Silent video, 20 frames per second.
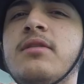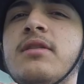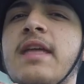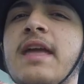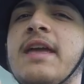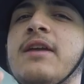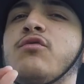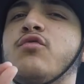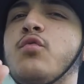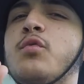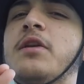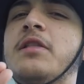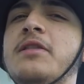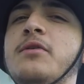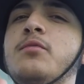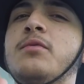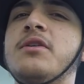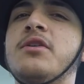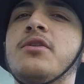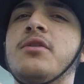Like, it's really
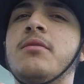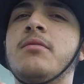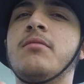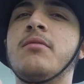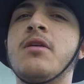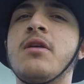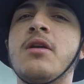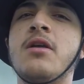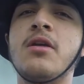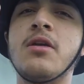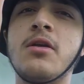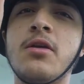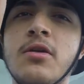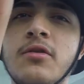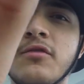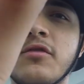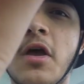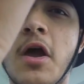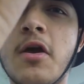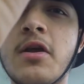weird.
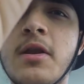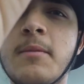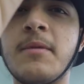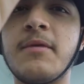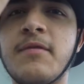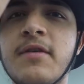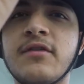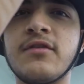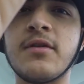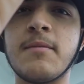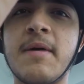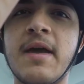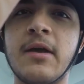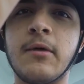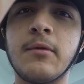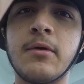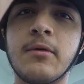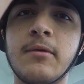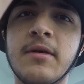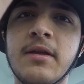Sorry, let me fix the
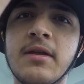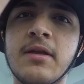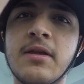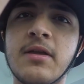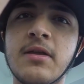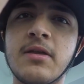mic real quick.